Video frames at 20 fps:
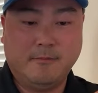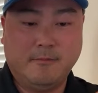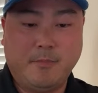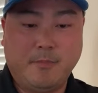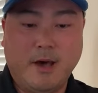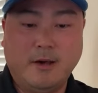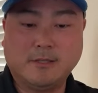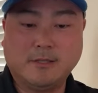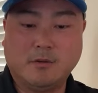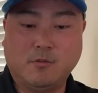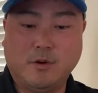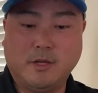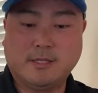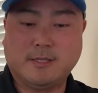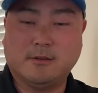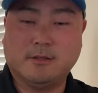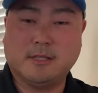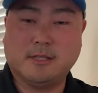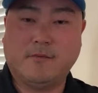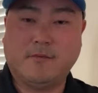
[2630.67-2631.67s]
bells and
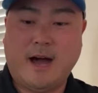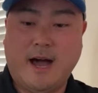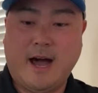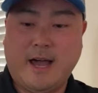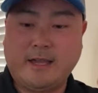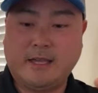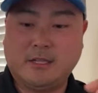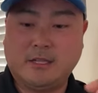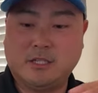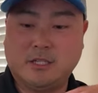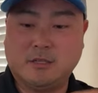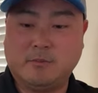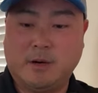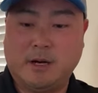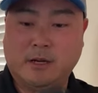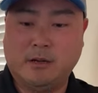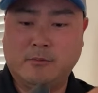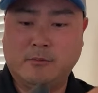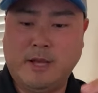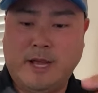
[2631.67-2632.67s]
whistles of a high-end
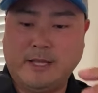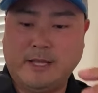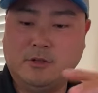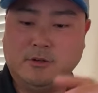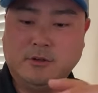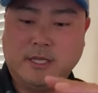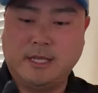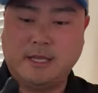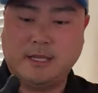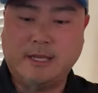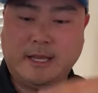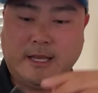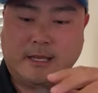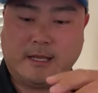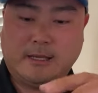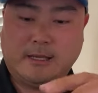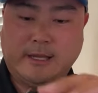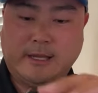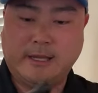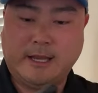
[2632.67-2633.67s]
Shimano, but I do need to get it
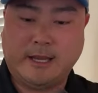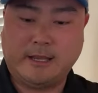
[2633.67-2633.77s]
clean.